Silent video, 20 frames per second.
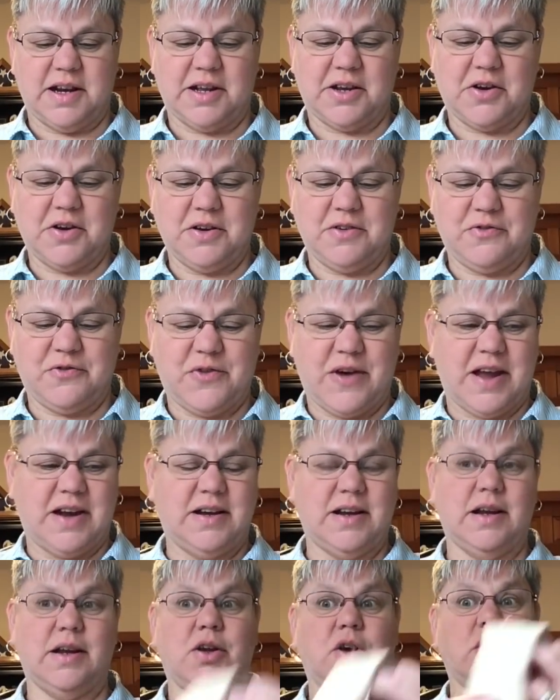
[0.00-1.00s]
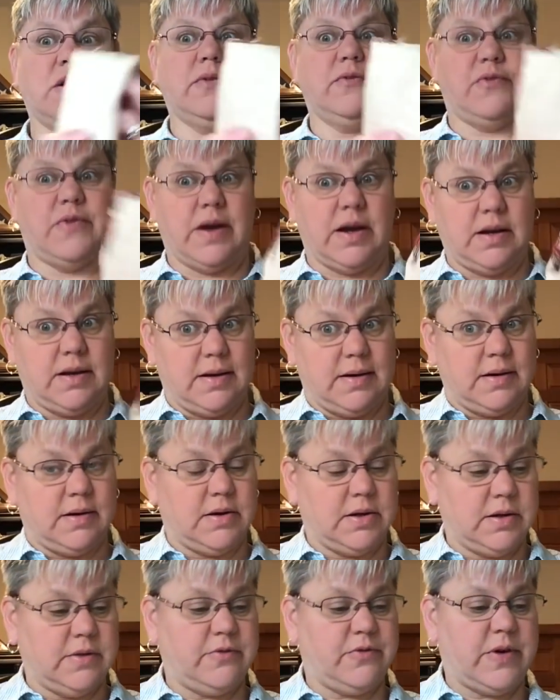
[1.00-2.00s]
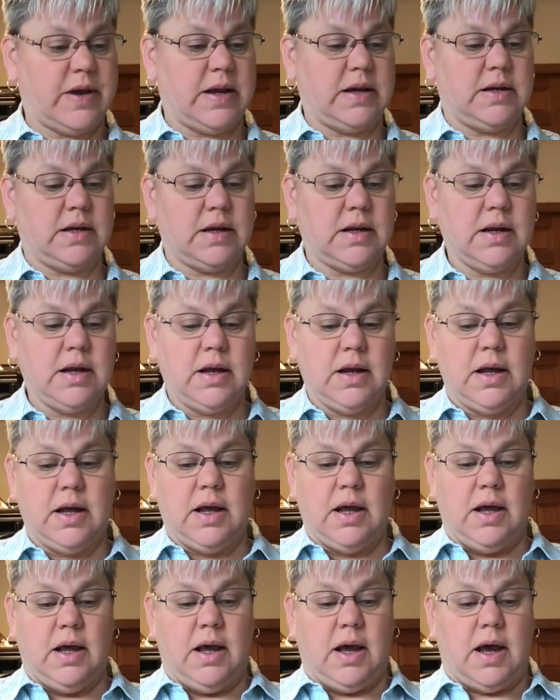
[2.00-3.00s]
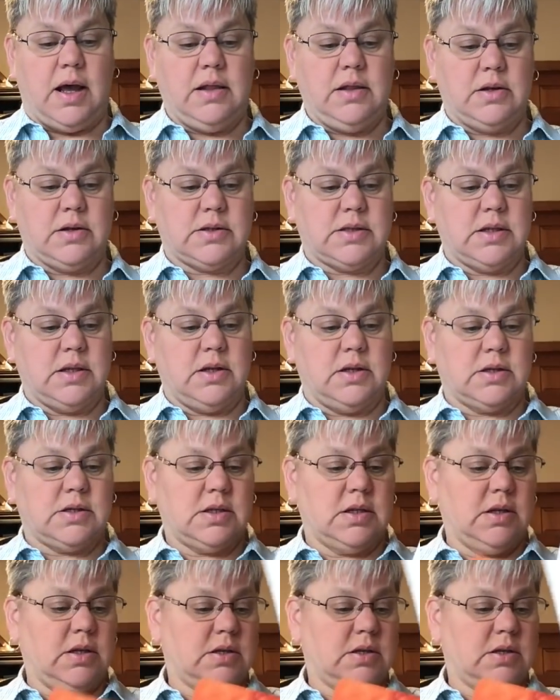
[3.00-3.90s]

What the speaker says: I couldn't find it, couldn't find it, and couldn't find it. I looked and looked and